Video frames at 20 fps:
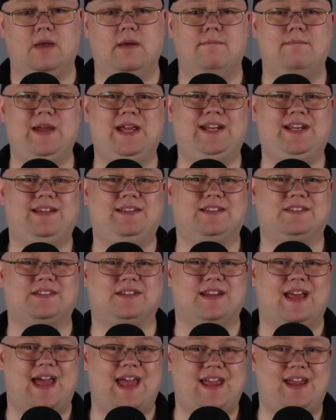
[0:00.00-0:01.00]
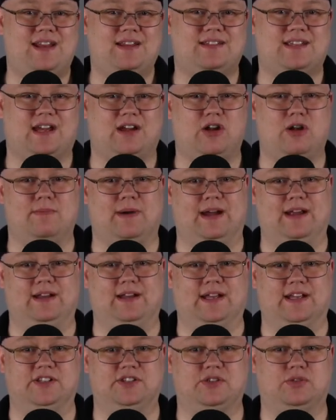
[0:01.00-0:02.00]
meaning that an 8 TB
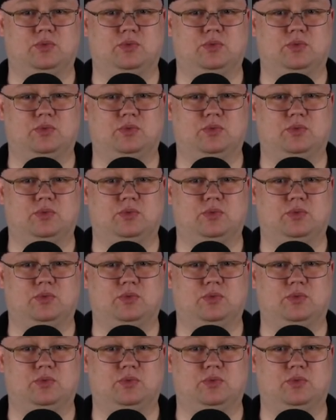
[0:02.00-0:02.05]
NAS